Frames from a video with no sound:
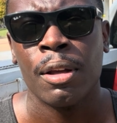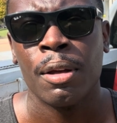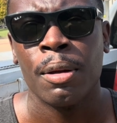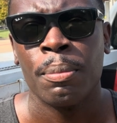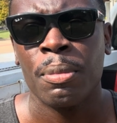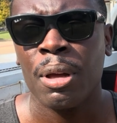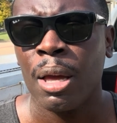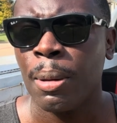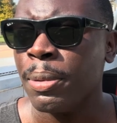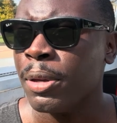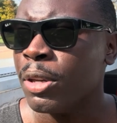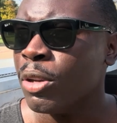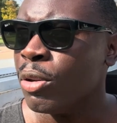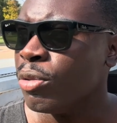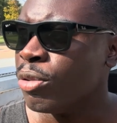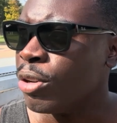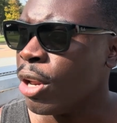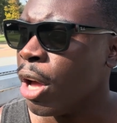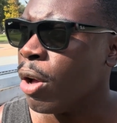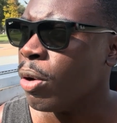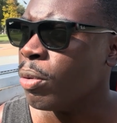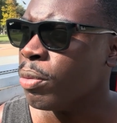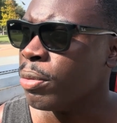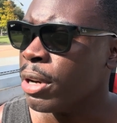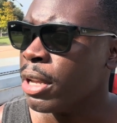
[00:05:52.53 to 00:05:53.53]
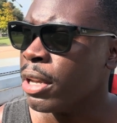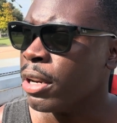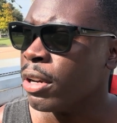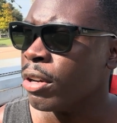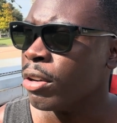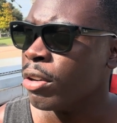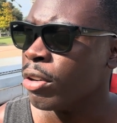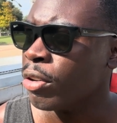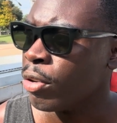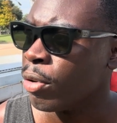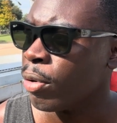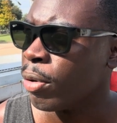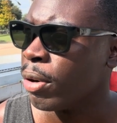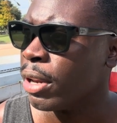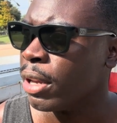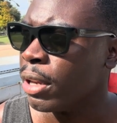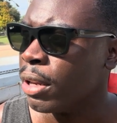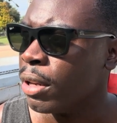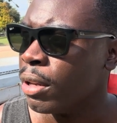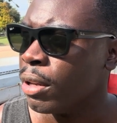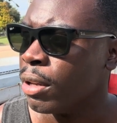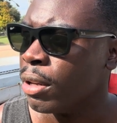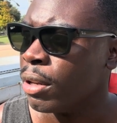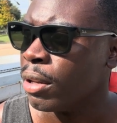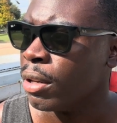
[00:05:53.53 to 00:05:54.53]
Maybe you don't need a
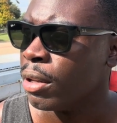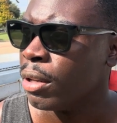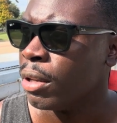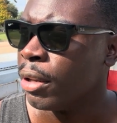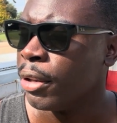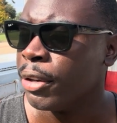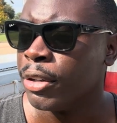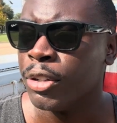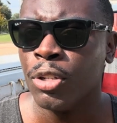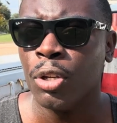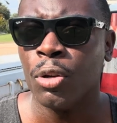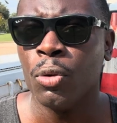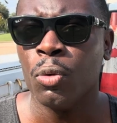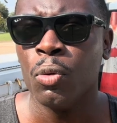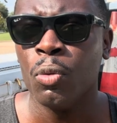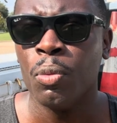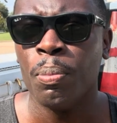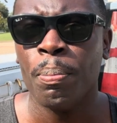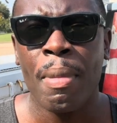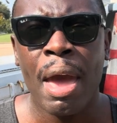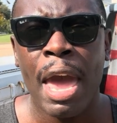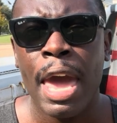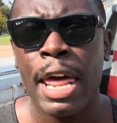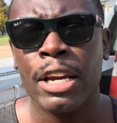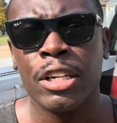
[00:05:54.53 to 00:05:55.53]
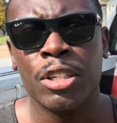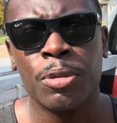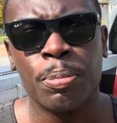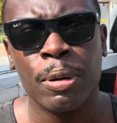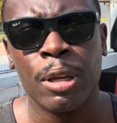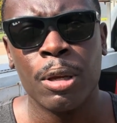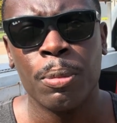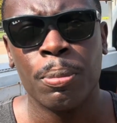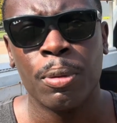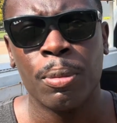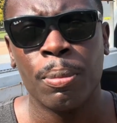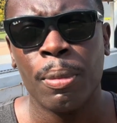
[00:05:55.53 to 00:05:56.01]
degree to manage people.